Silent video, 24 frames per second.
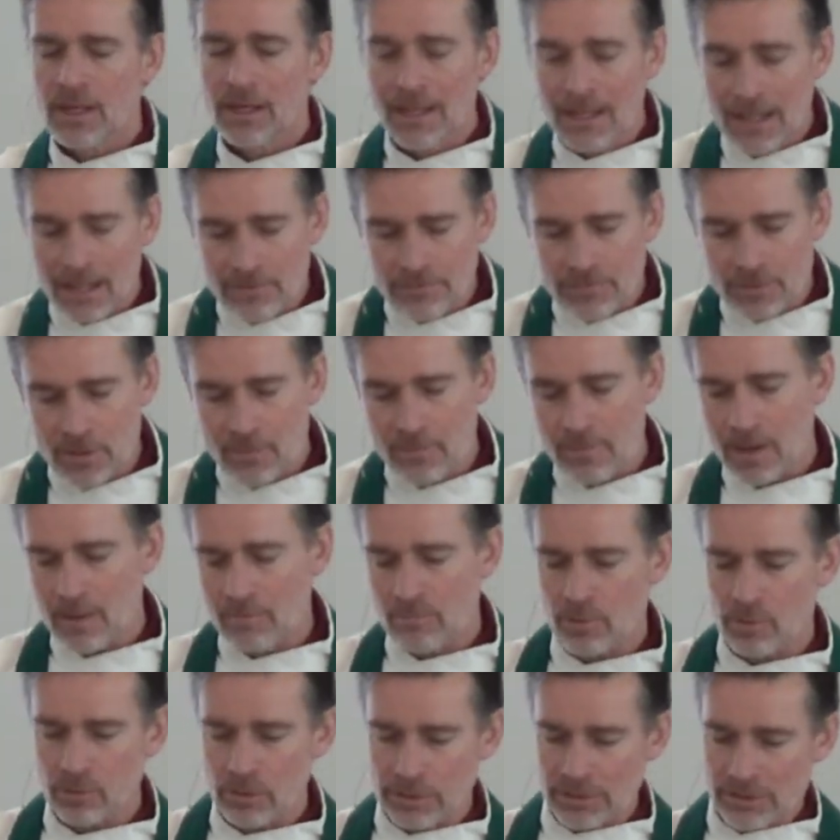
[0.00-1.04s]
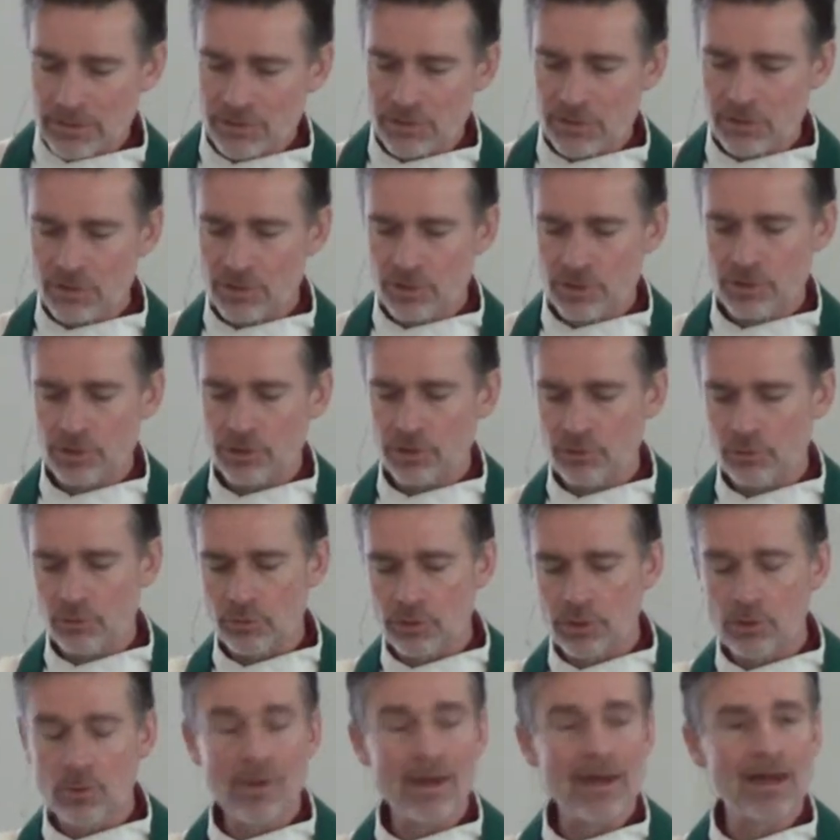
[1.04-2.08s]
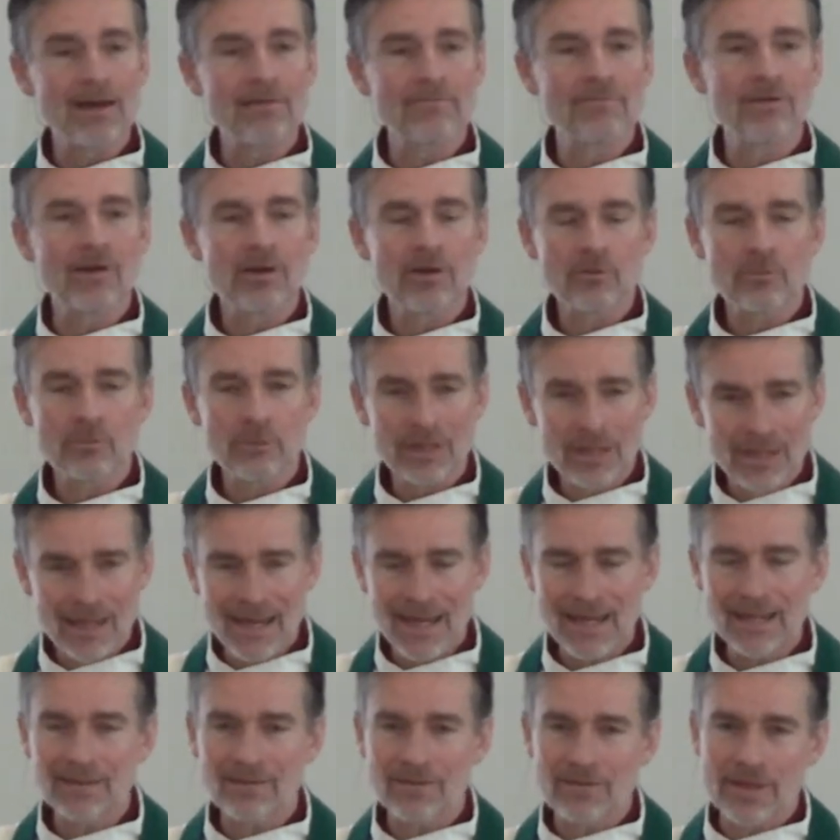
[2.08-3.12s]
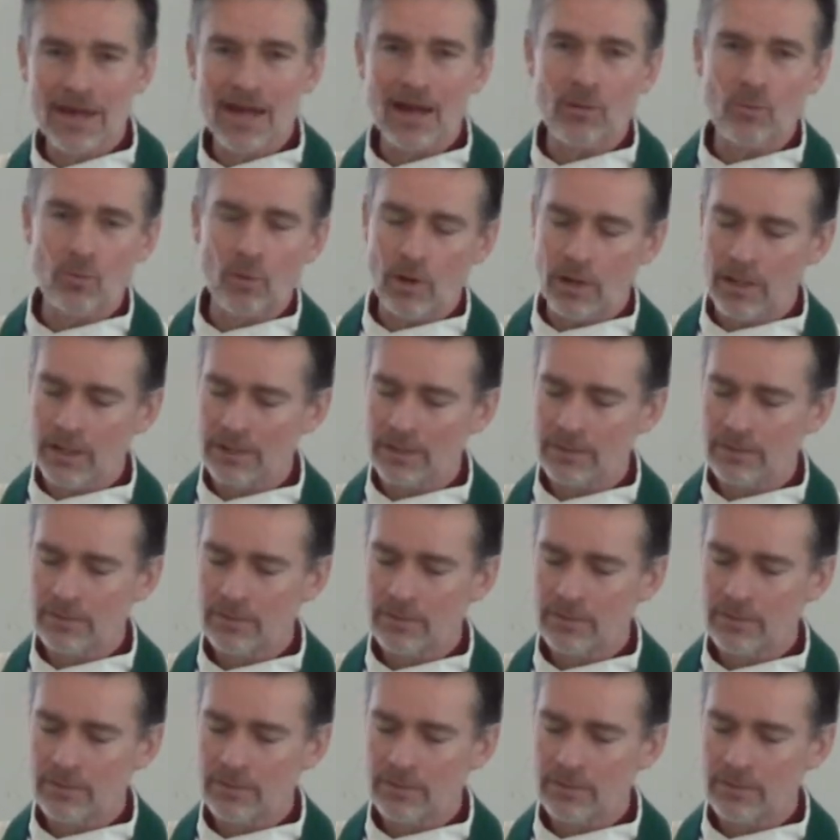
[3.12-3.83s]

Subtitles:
If the member listens to you, you have regained that one.